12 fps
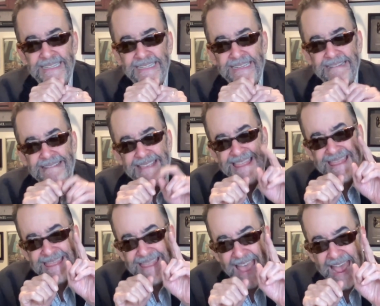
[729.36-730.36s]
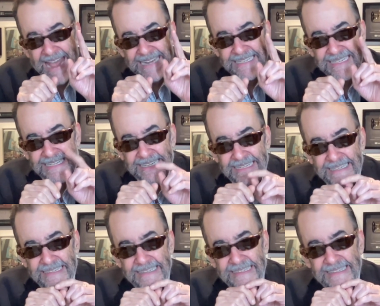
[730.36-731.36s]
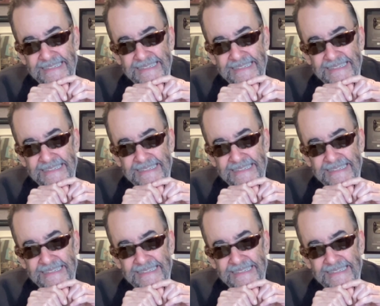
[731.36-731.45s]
Nothing is said.